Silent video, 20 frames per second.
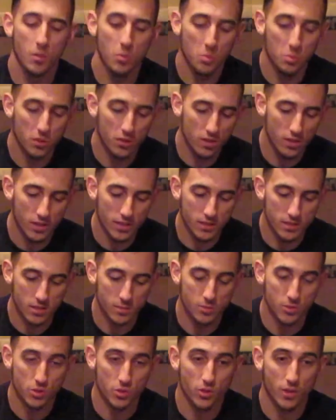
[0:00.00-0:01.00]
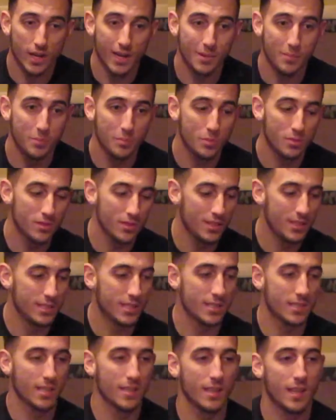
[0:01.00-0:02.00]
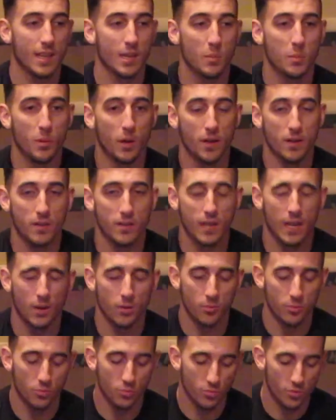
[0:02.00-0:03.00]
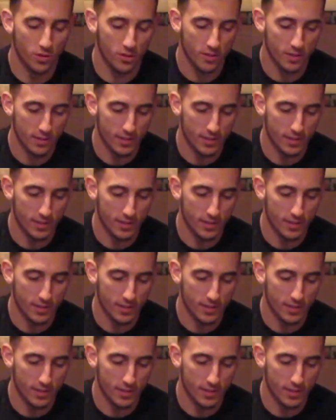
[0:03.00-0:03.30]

Please subscribe, please hit the like button. I would really